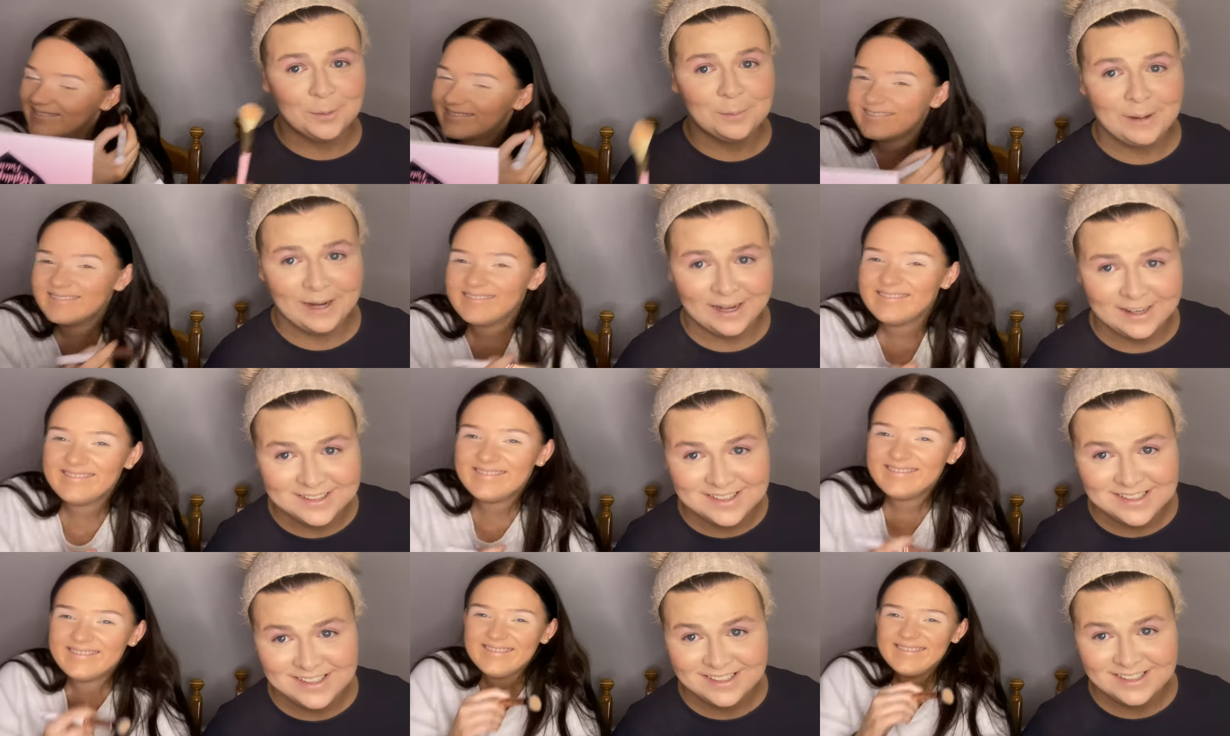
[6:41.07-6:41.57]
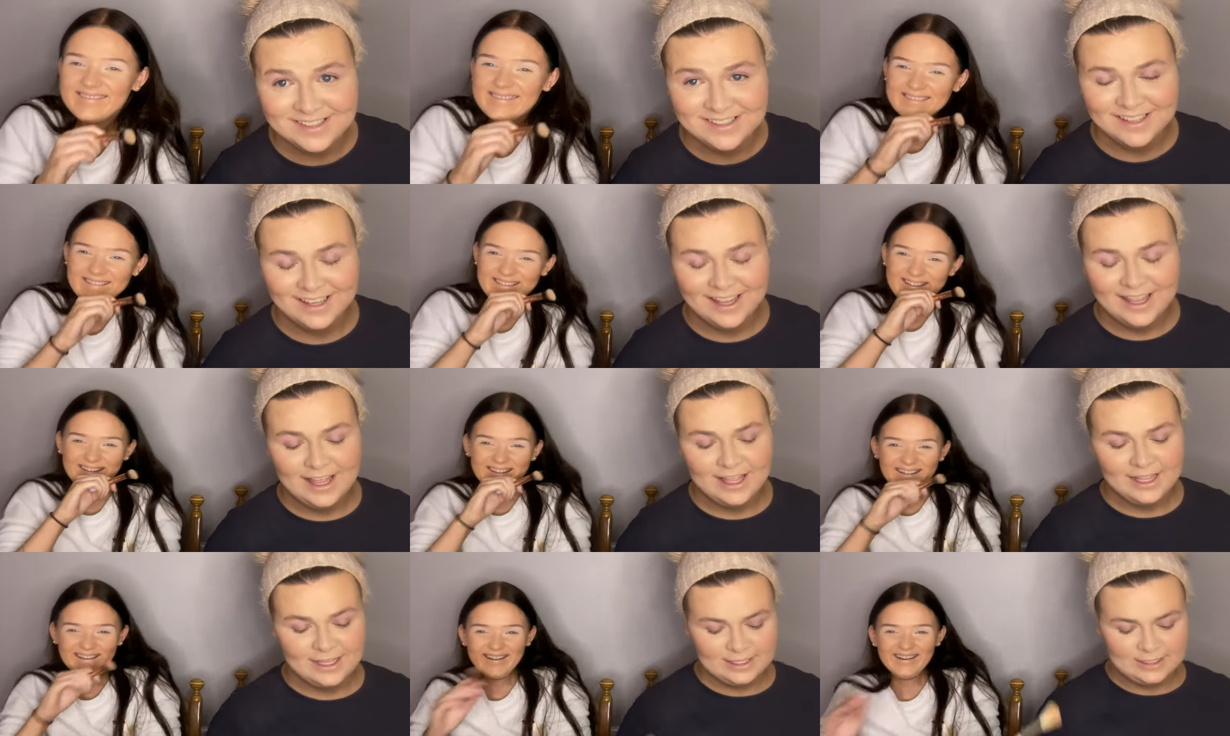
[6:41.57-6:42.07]
Speaker 1: person.
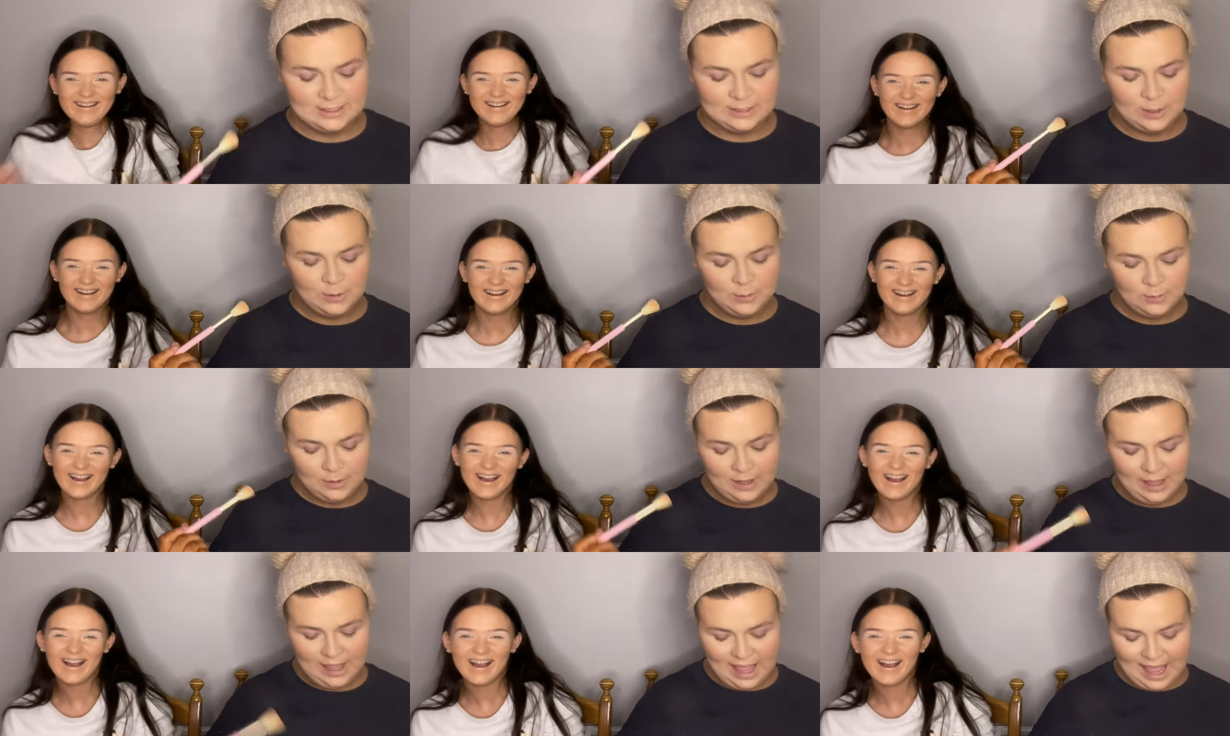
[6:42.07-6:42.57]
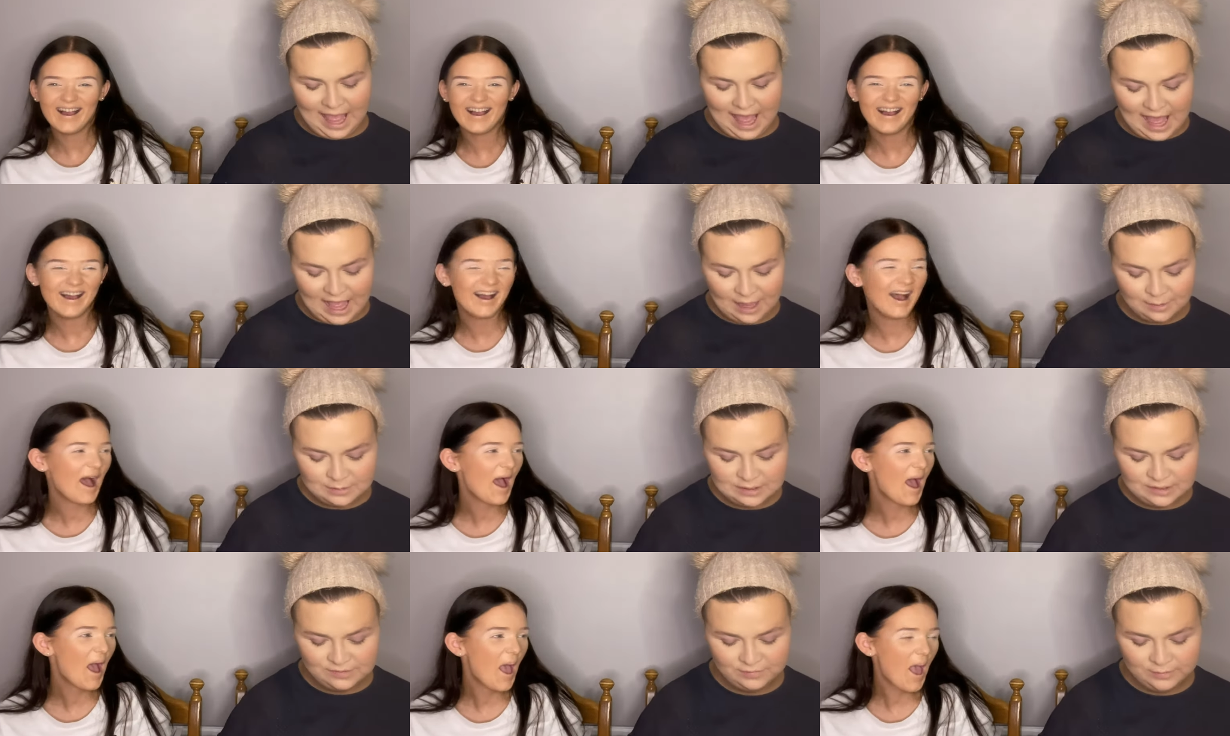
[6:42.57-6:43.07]
so I was
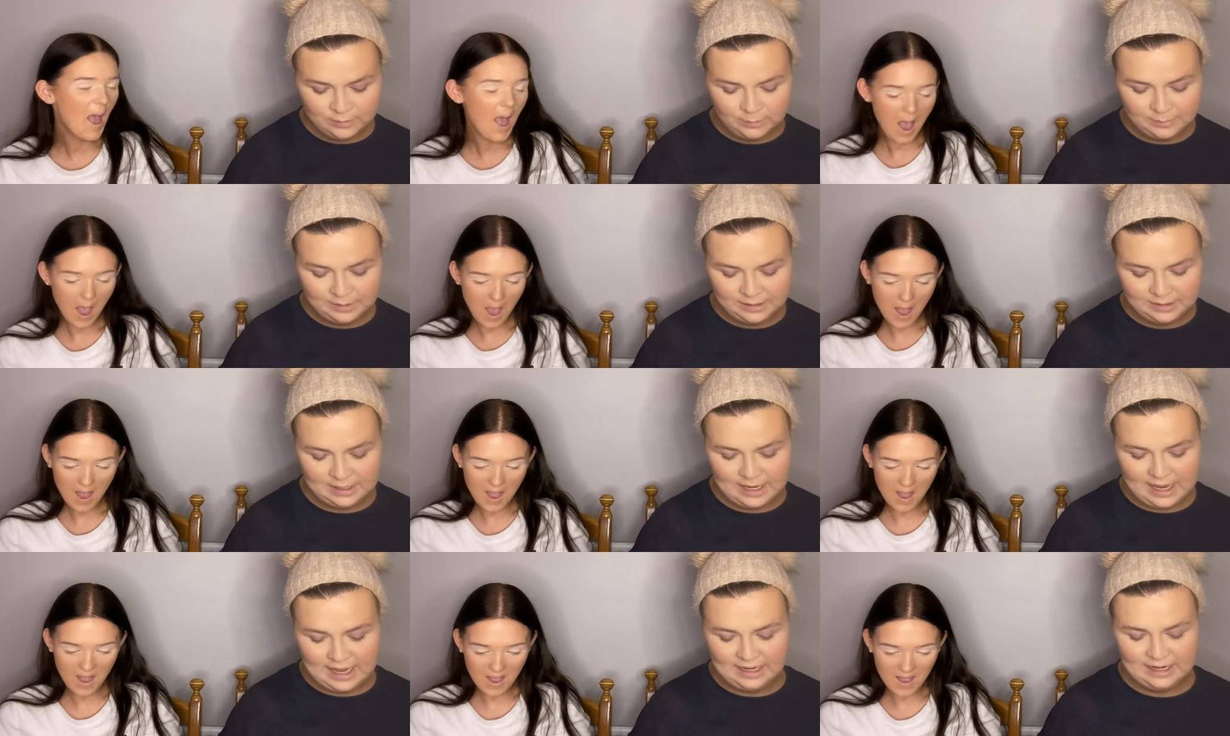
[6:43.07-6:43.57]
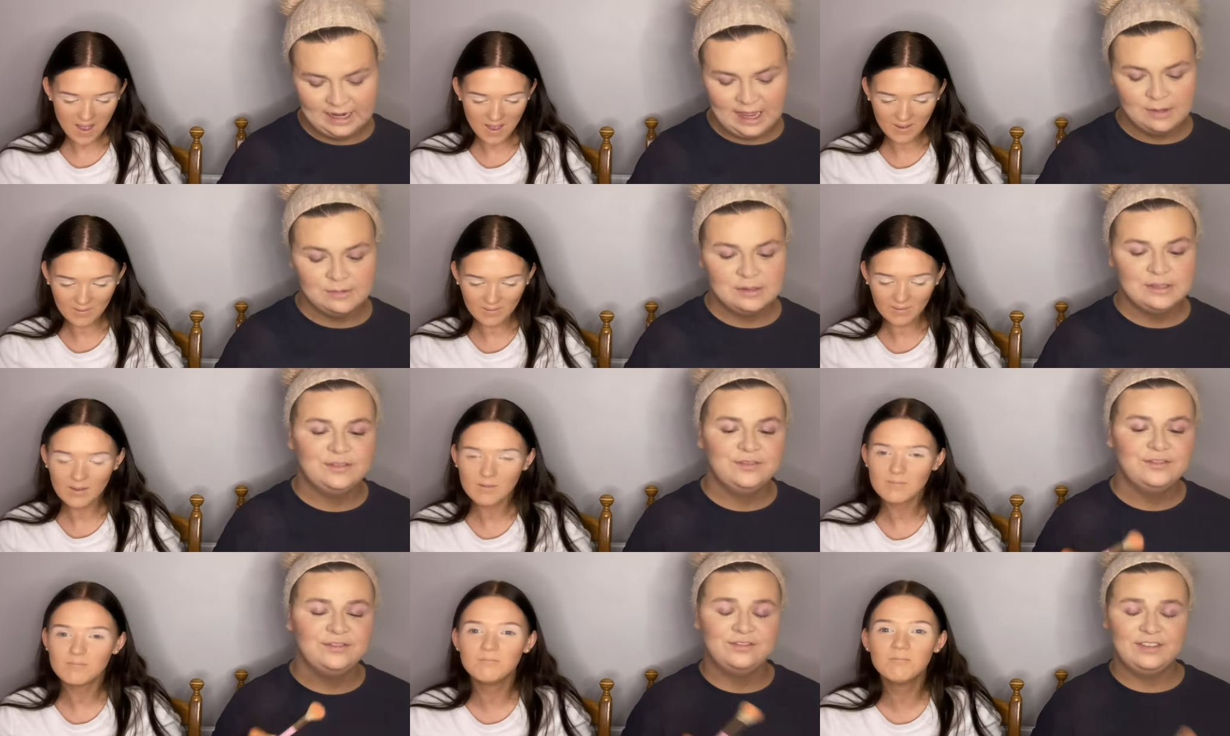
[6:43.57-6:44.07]
fuming and I was
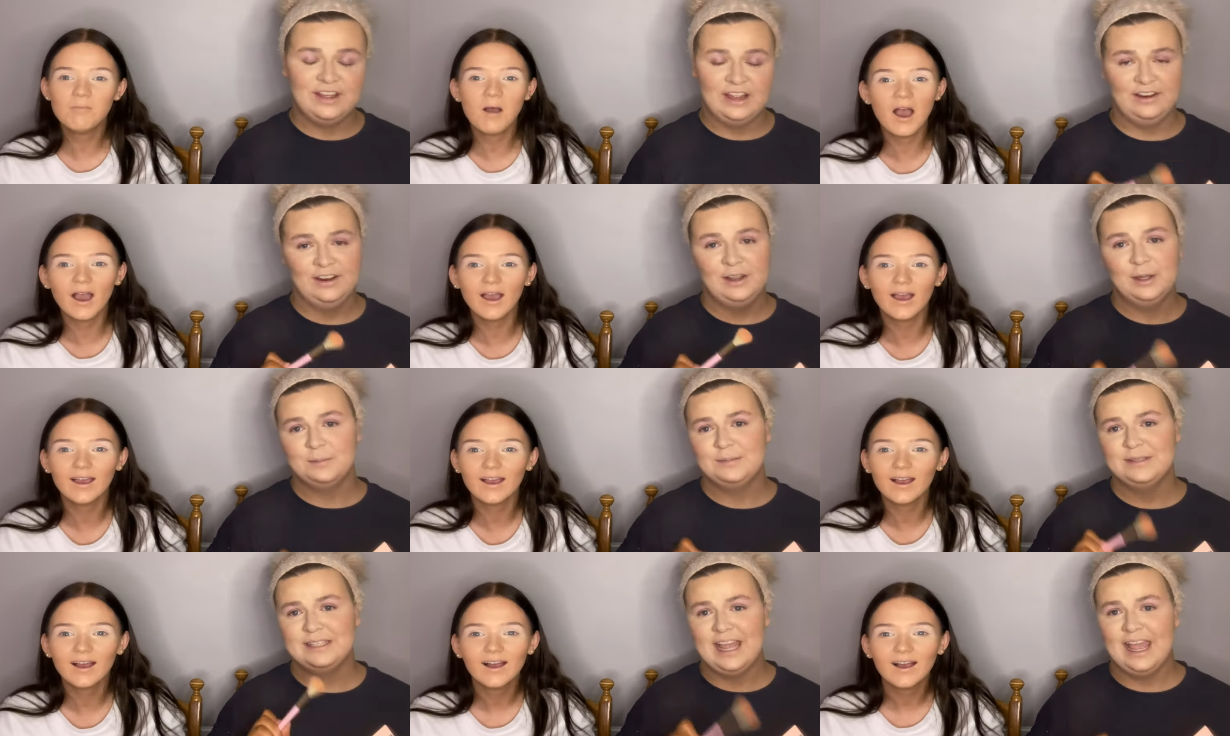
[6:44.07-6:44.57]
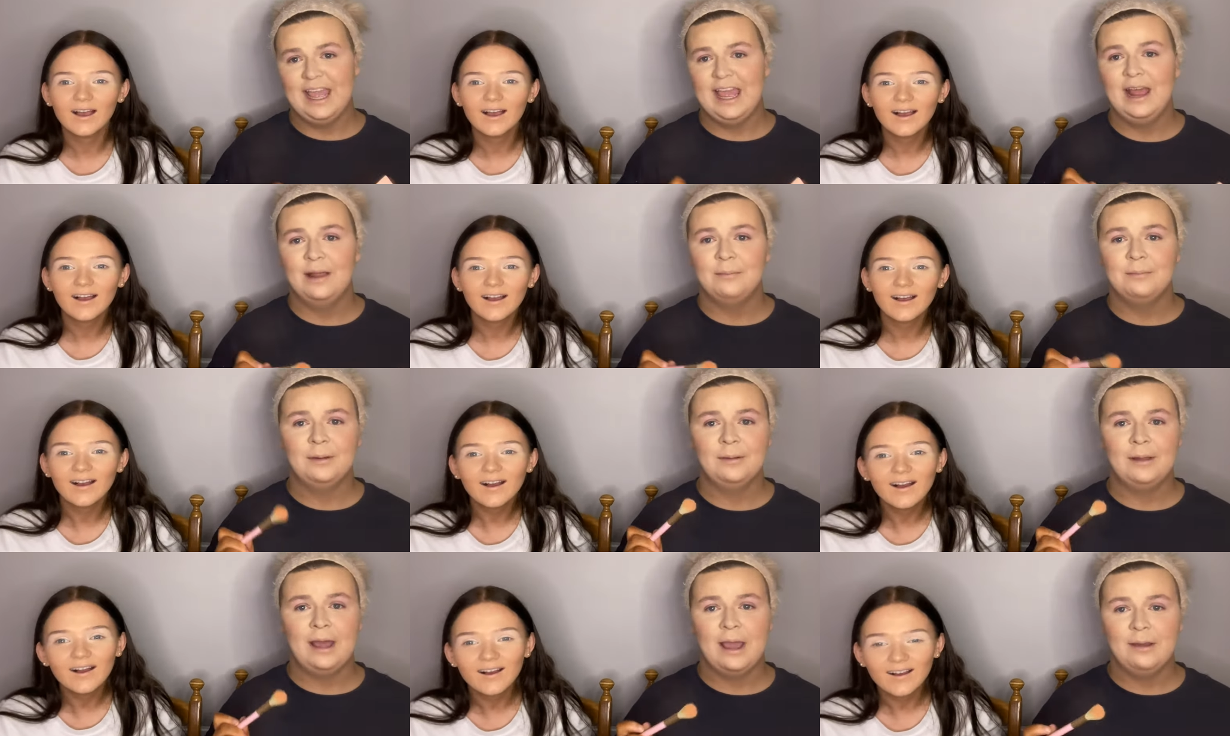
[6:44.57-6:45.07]
very upset and
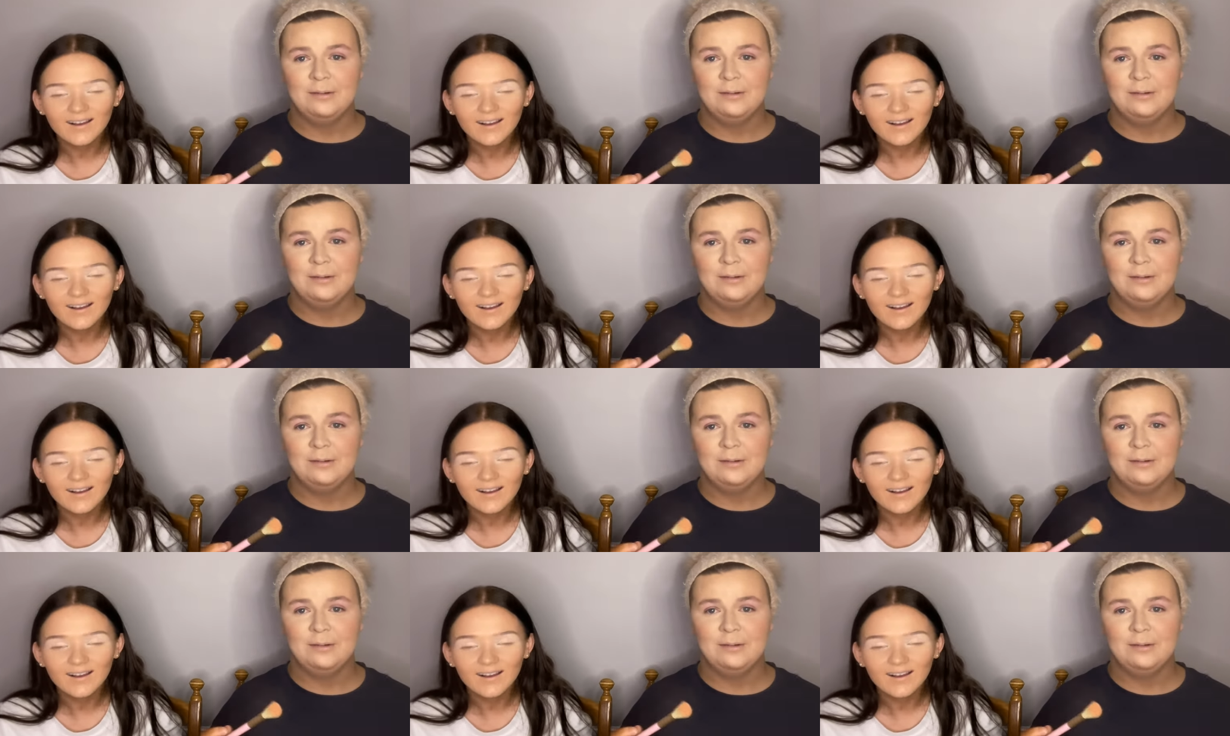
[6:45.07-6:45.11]
I